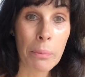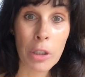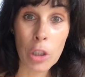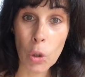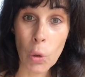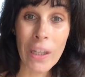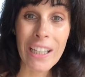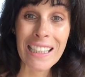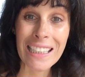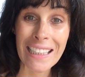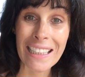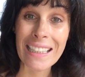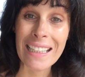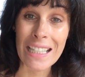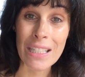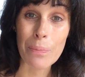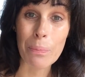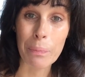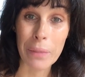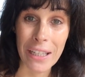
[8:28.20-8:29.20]
But quickly it
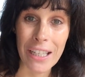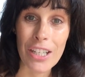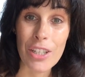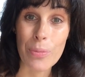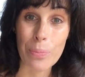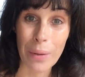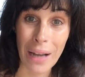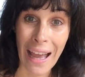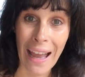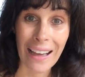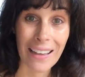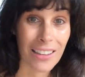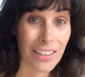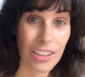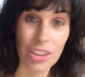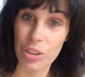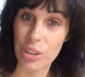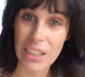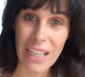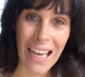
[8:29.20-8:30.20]
gets pitch black
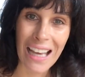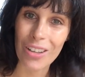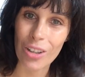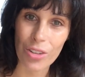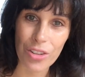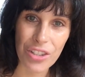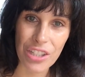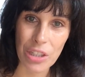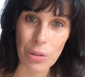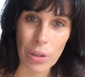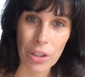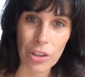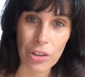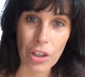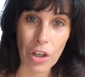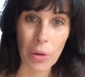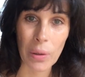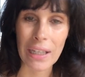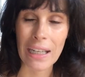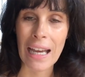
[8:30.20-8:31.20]
and you cannot see where you're
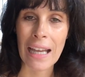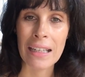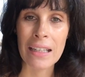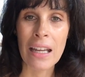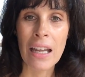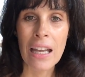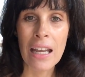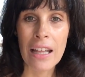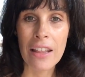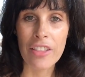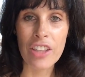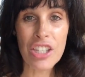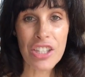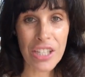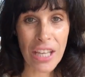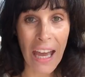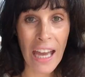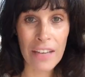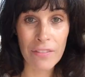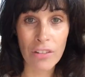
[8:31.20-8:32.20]
going. And
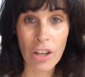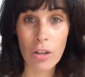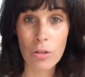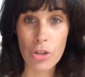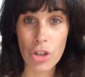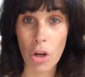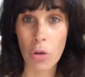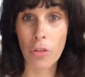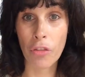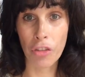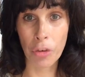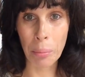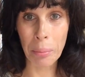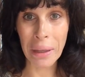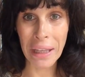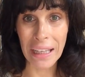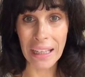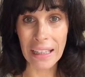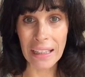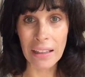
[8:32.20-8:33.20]
this cave, no joke, for
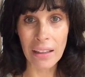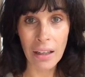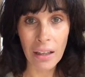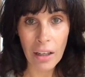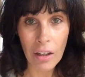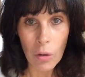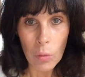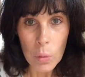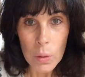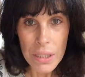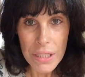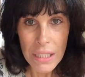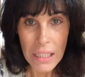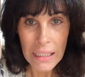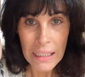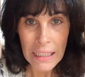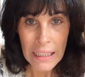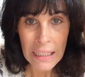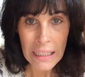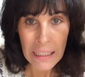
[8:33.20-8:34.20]
me was a
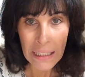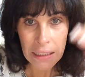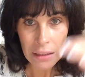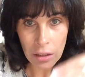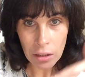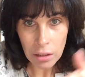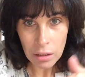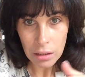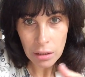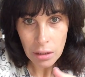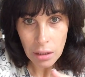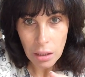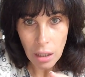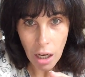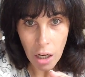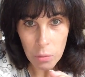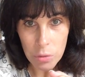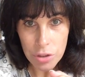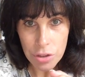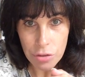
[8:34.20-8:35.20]
little,
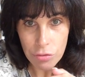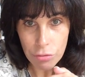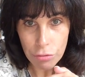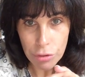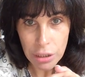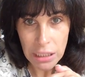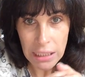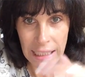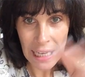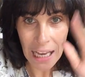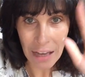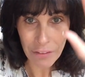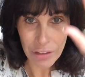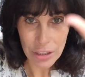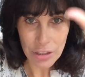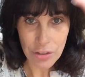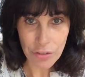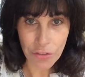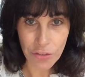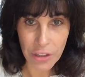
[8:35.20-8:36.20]
I was really
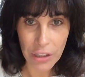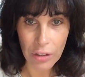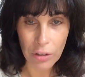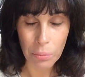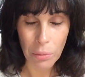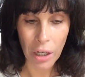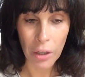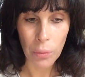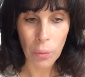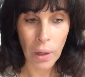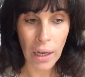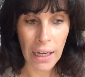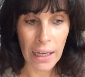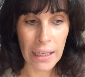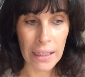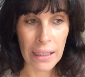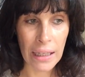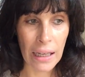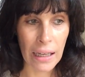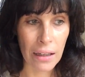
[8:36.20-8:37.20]
having to feel my
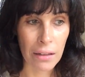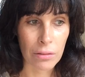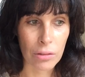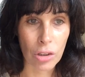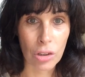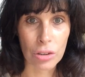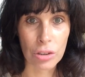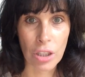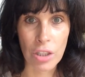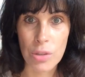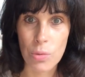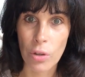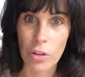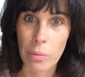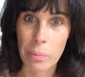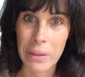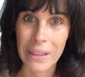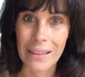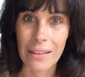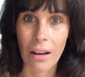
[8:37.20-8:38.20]
way. And God knows
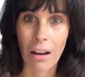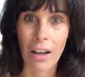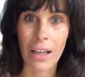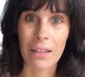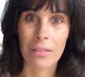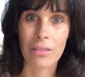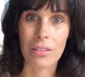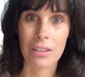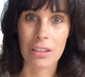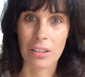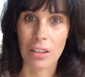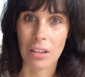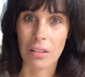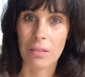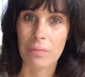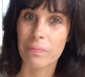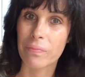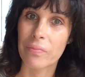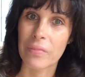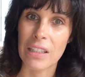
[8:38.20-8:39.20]
what the big guy,
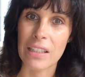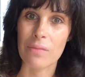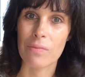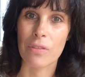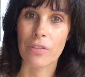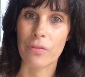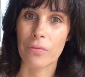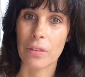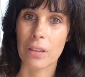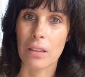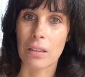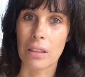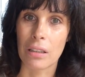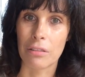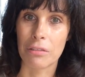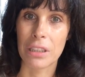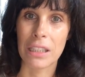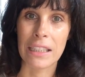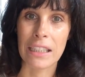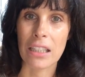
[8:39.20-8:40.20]
there's
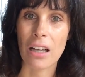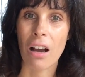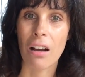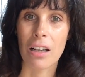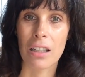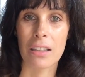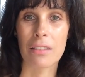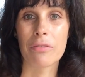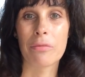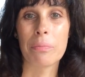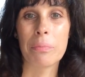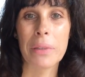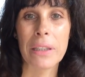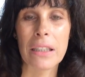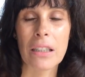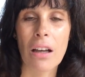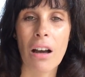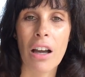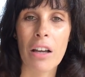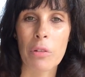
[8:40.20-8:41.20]
a really kind of
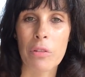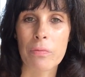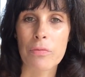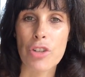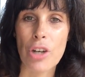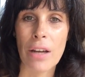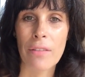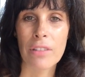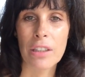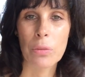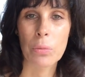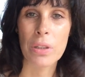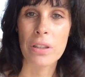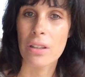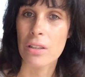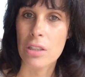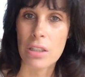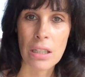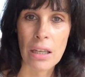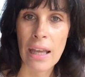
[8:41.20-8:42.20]
big guy traveling with
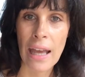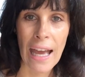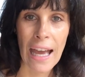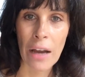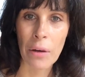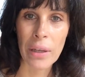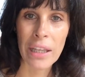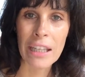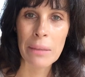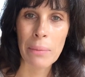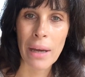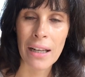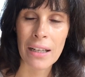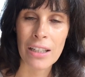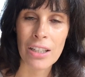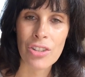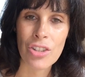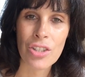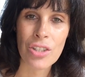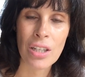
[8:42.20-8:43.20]
us, how he
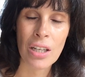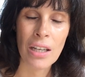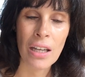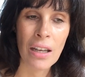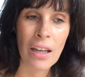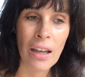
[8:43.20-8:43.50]
managed.